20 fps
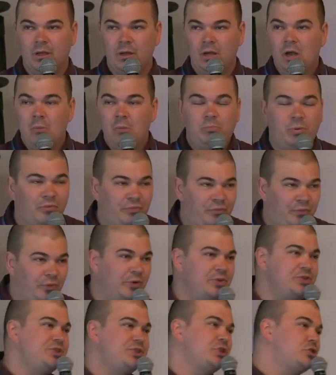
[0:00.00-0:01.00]
But for
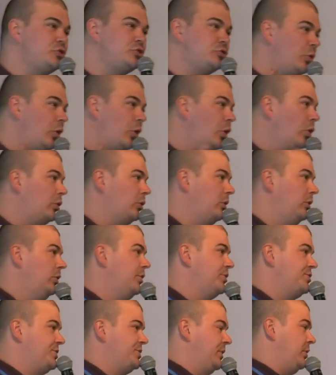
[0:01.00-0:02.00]
us to draw
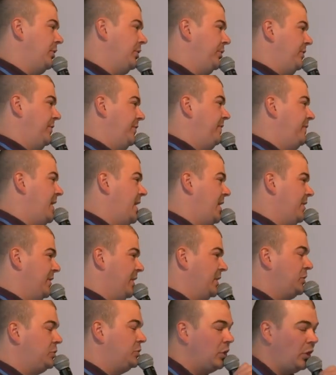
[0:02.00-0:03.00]
close to God the
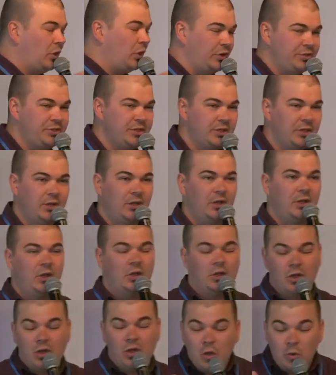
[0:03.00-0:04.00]
Father, God
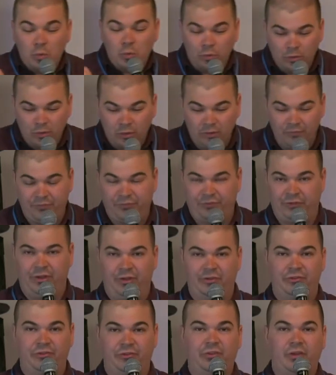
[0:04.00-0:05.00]
who loves
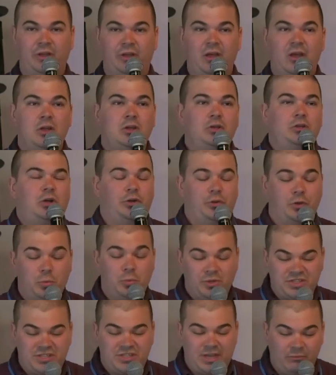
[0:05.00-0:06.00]
us, God who
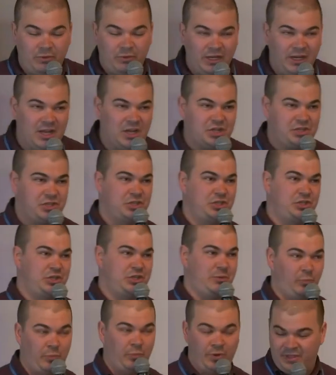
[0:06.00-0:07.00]
wants that
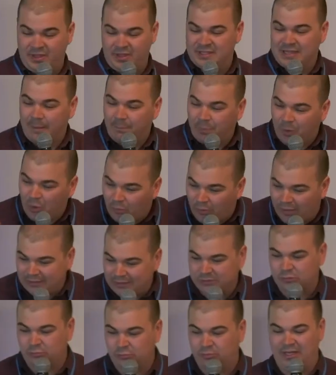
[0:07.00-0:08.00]
relationship with us, that
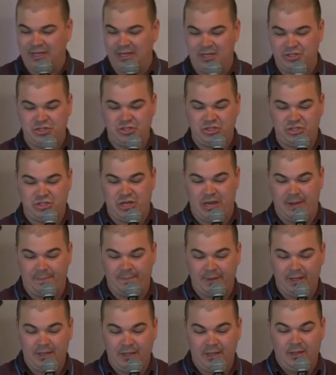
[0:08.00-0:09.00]
parental relationship,
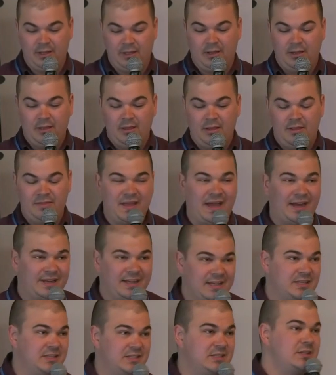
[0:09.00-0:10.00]
that
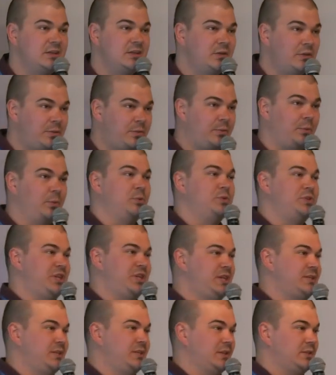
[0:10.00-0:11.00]
is through
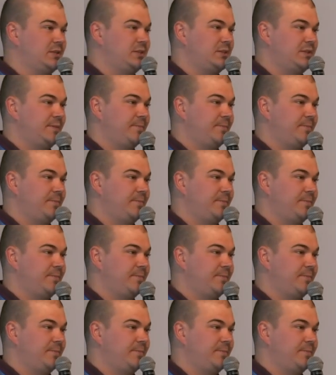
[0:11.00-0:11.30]
Jesus.